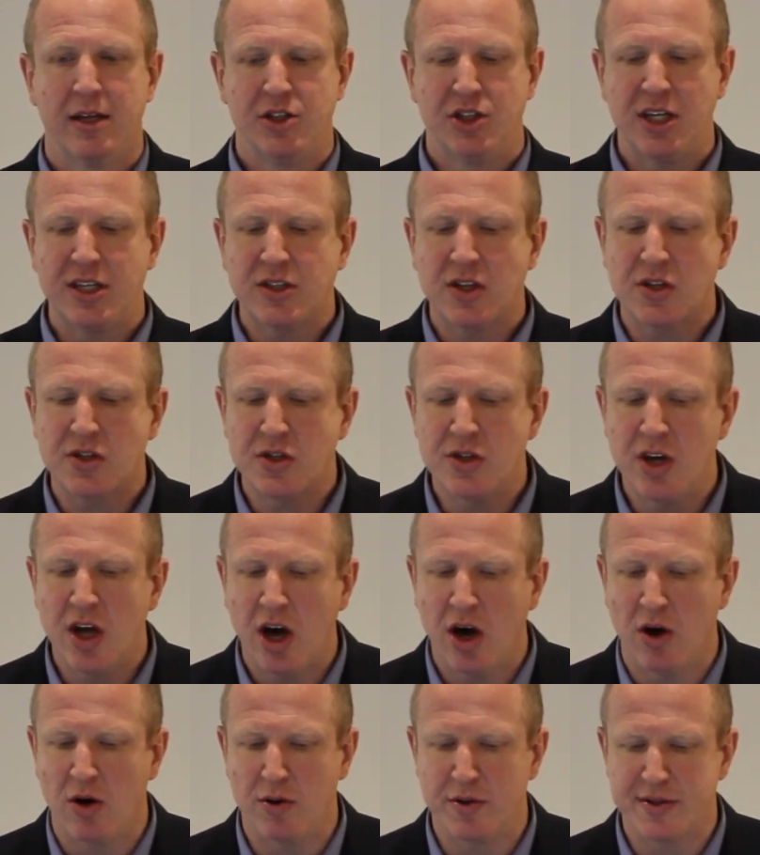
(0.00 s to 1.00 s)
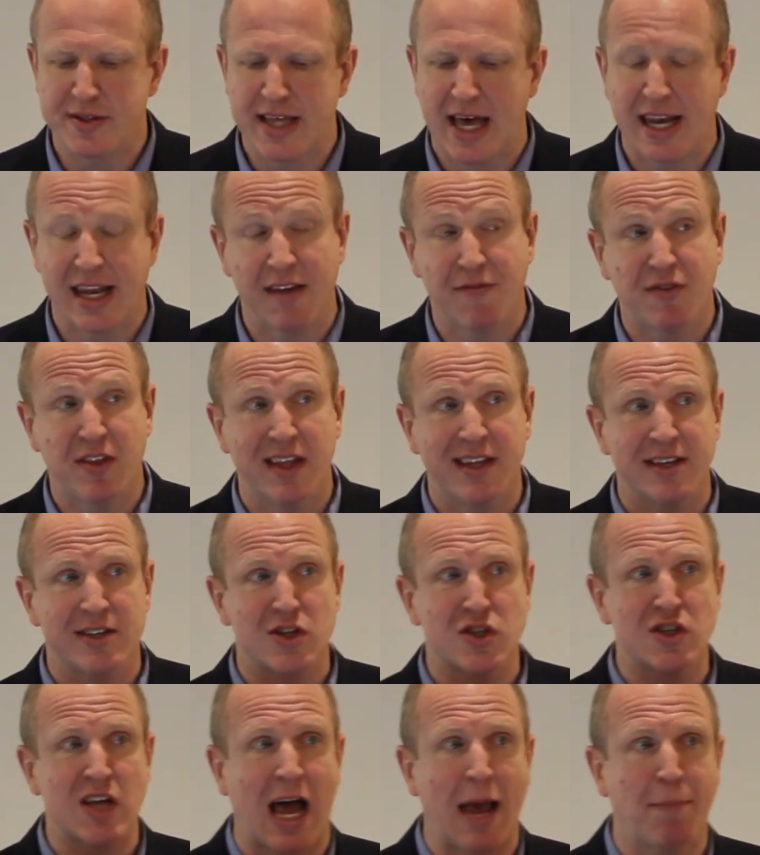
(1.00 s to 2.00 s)
Jesus knows that if the
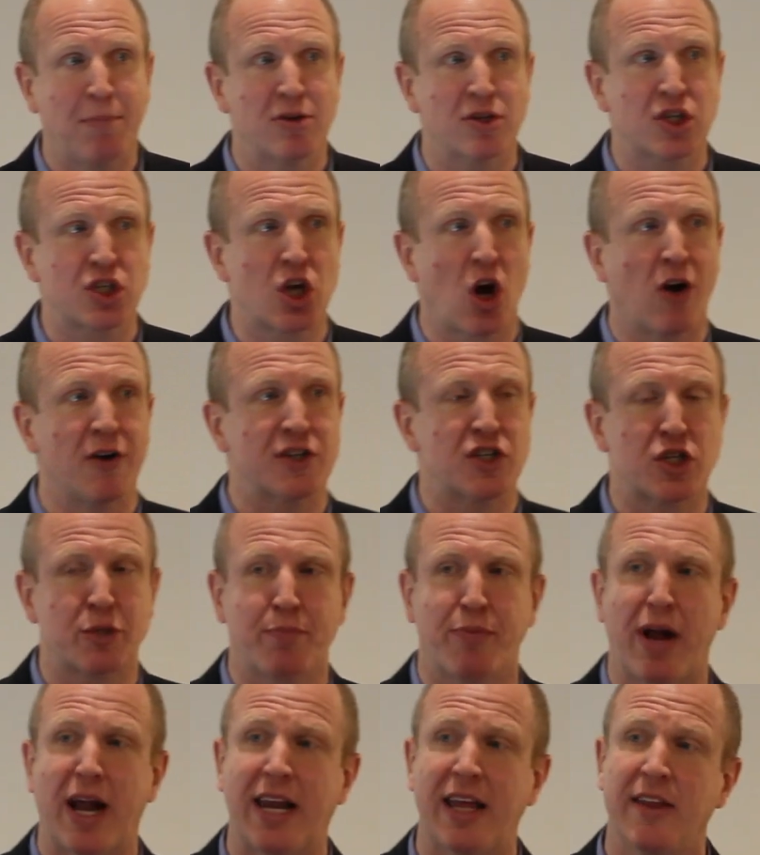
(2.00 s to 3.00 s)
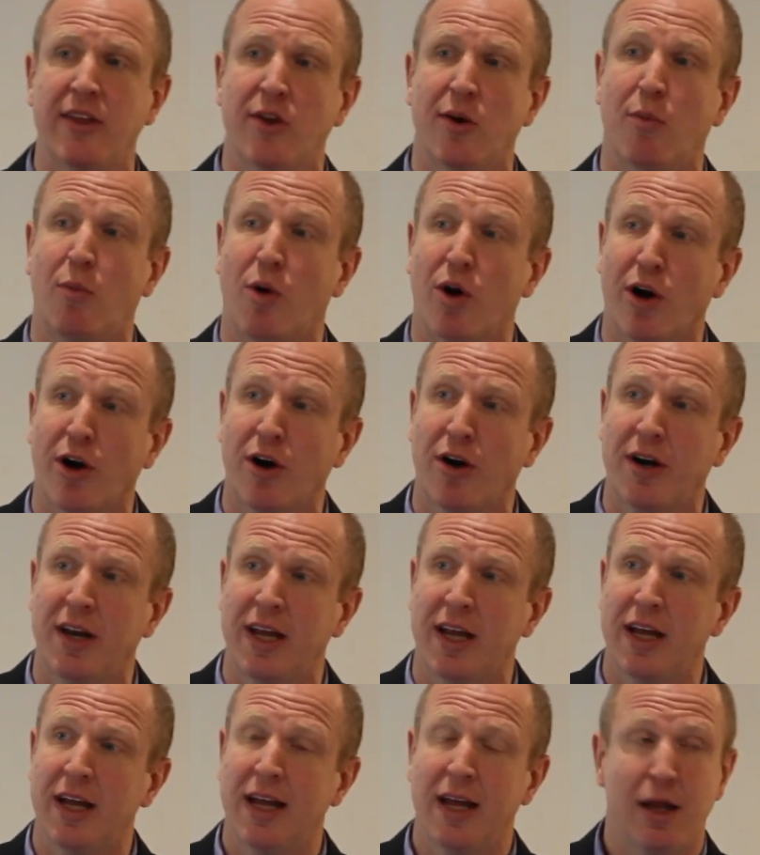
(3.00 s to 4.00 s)
disciples start spreading the word
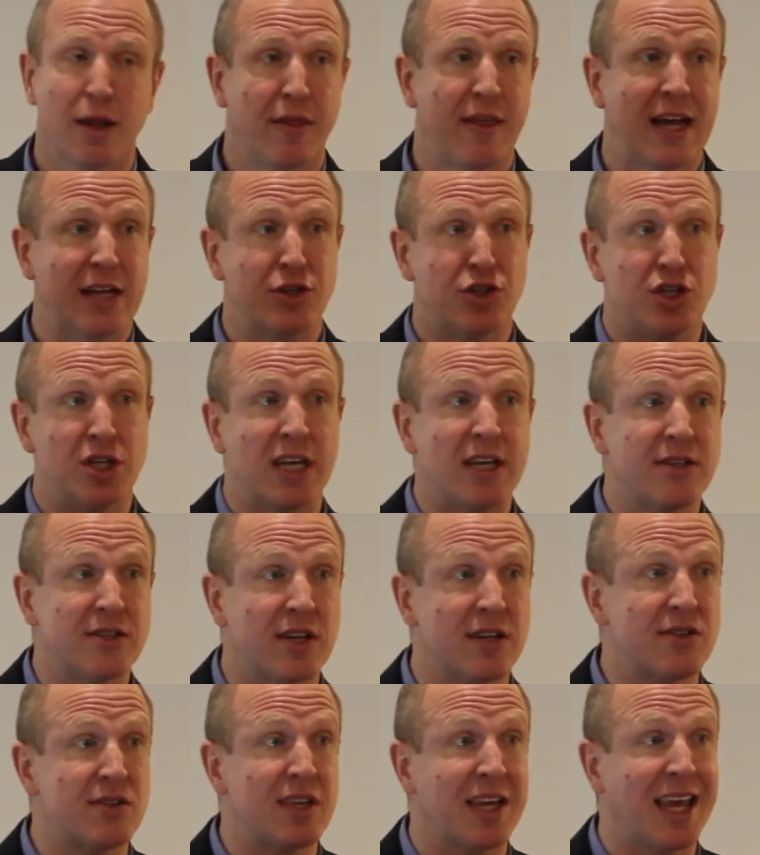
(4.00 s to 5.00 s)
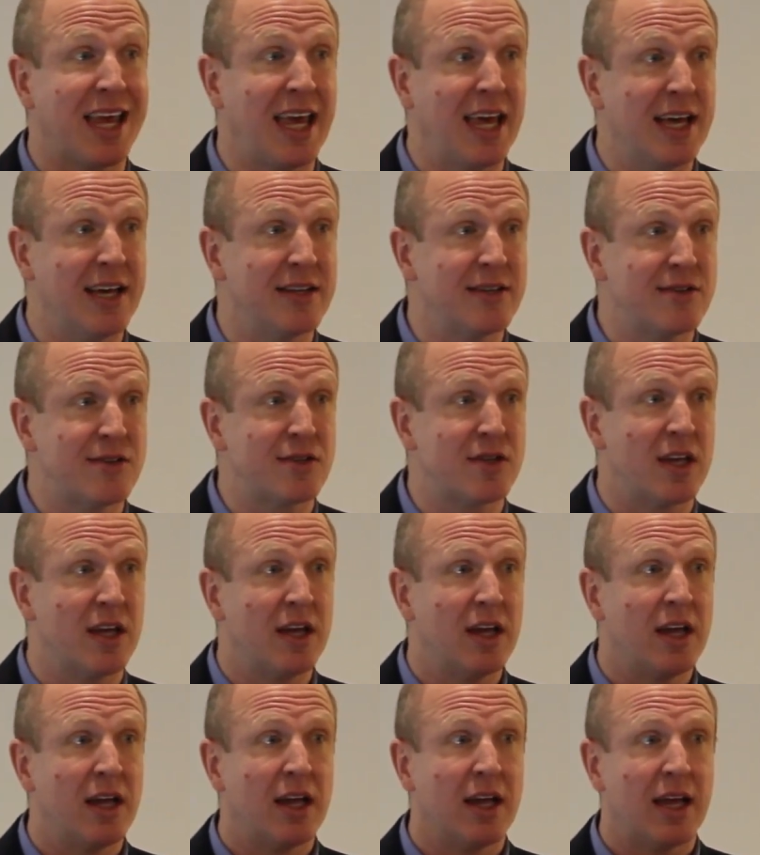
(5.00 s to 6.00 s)
that Jesus is
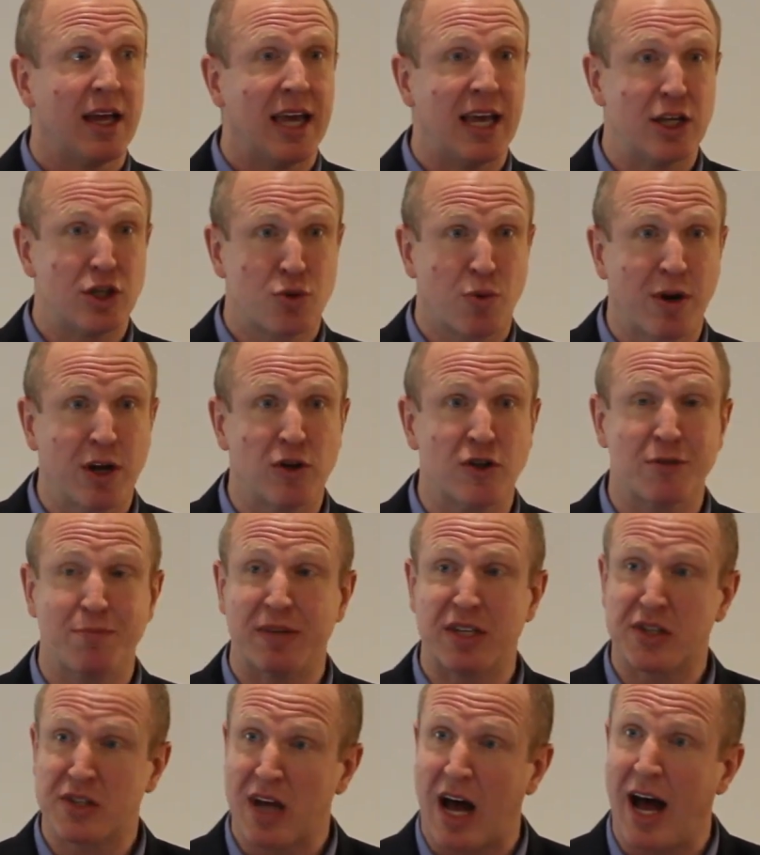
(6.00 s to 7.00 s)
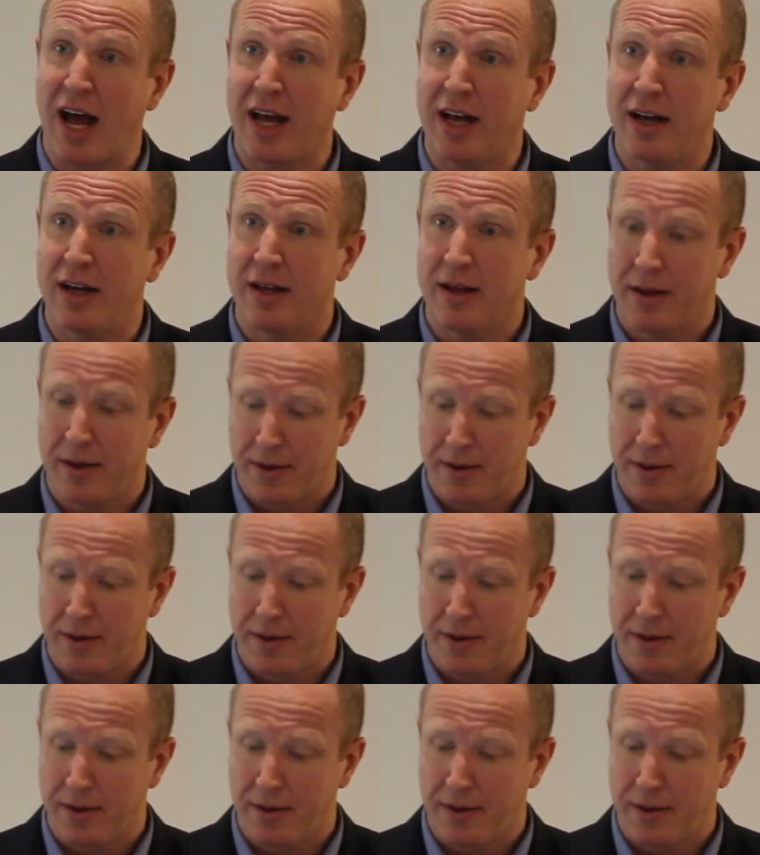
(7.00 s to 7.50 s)
Israel's Messiah,